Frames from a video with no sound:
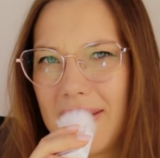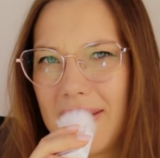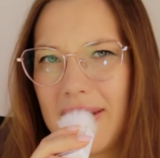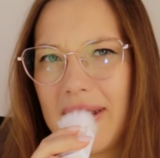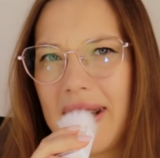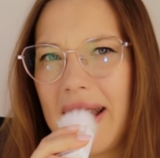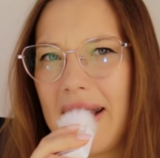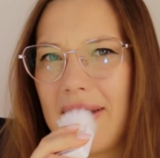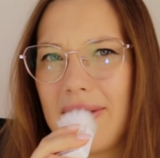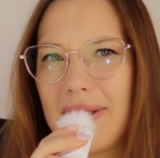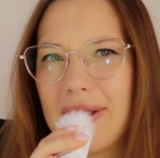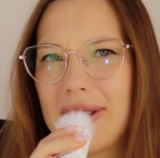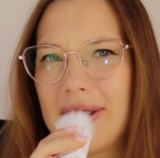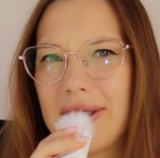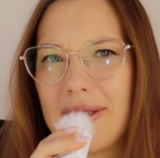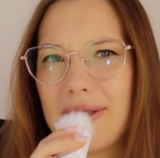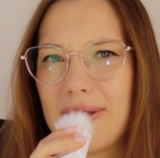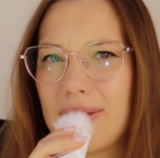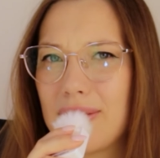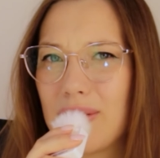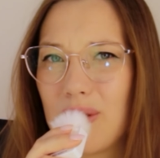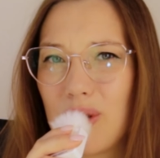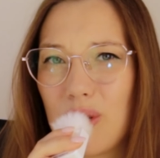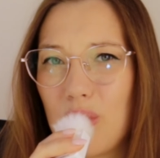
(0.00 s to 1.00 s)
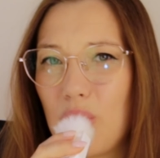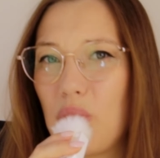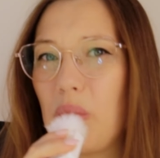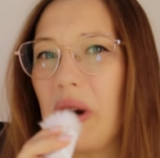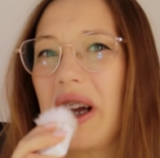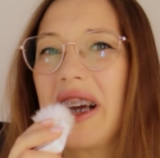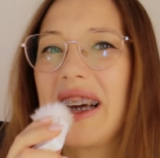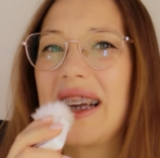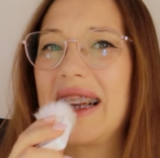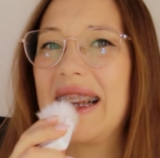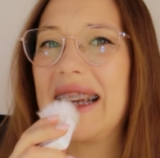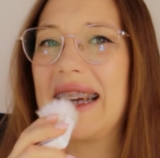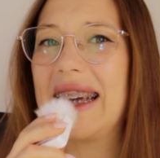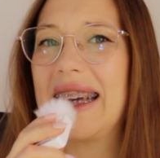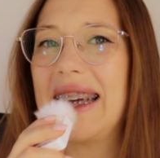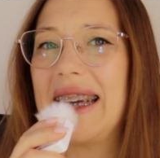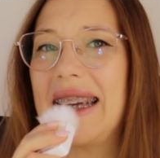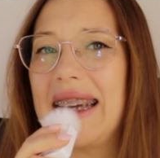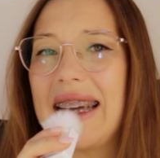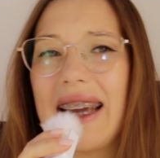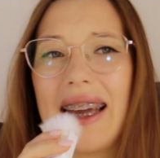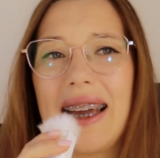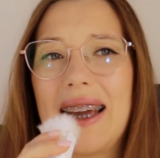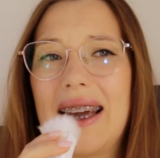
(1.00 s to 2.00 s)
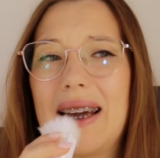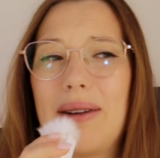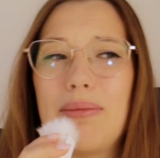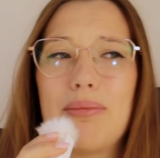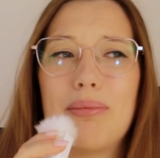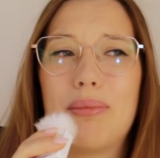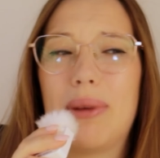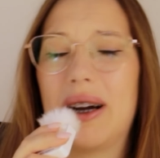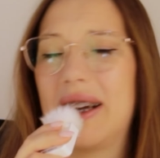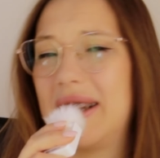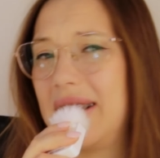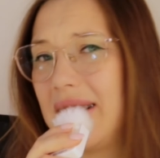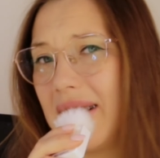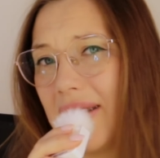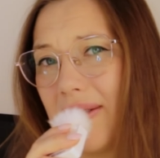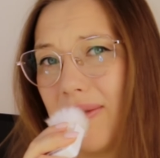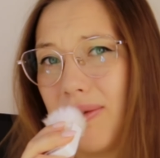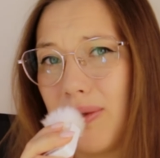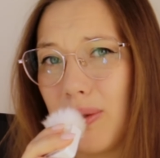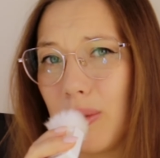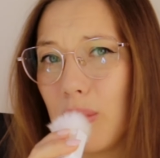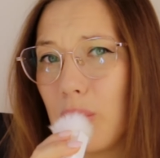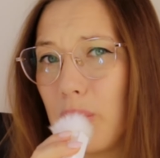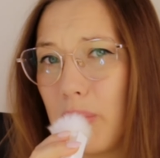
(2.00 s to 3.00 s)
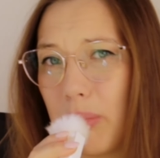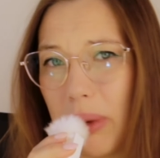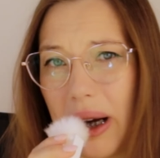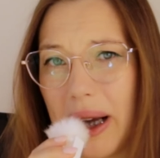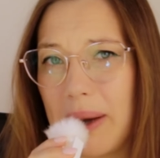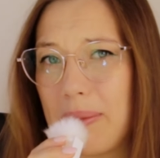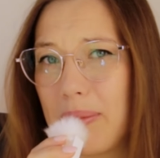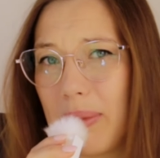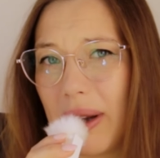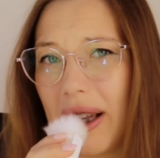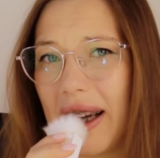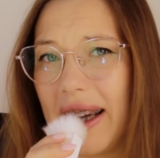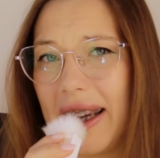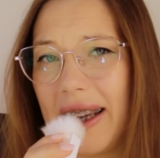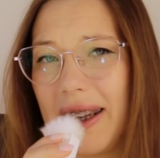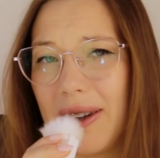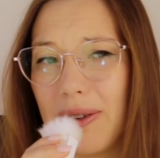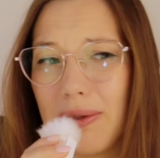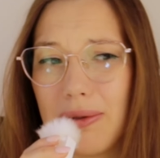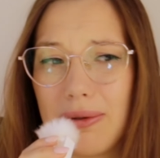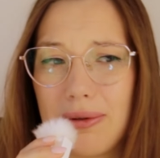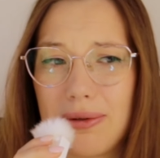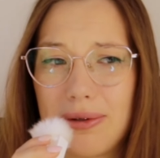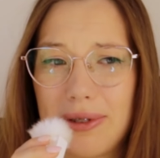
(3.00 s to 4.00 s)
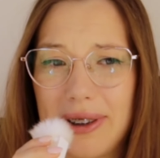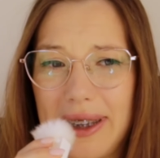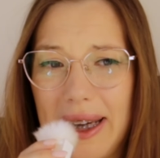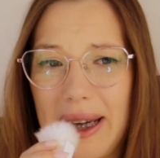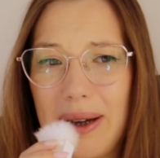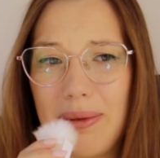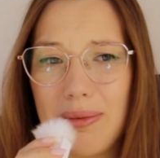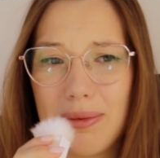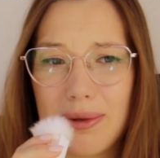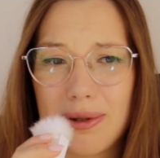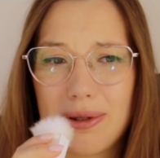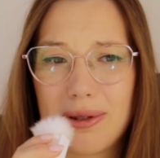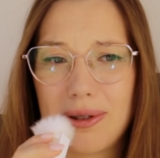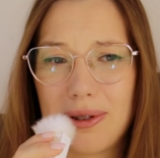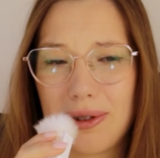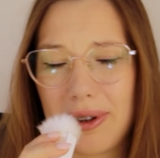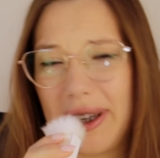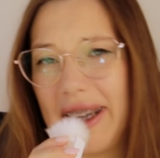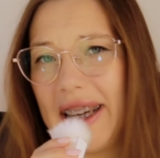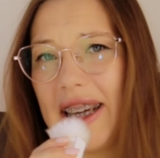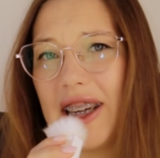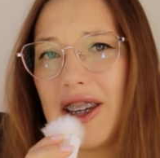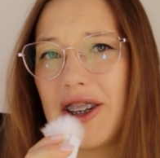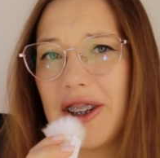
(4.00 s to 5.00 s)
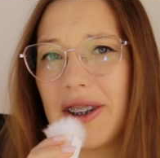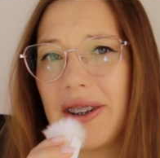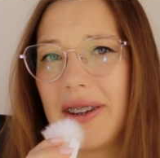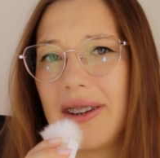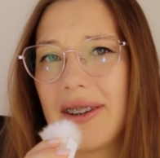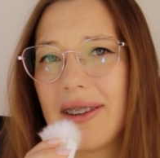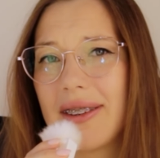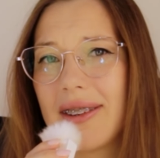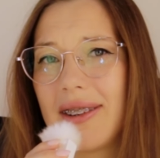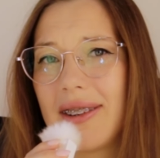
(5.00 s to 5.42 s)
character quickly by the full pipeline of game creation.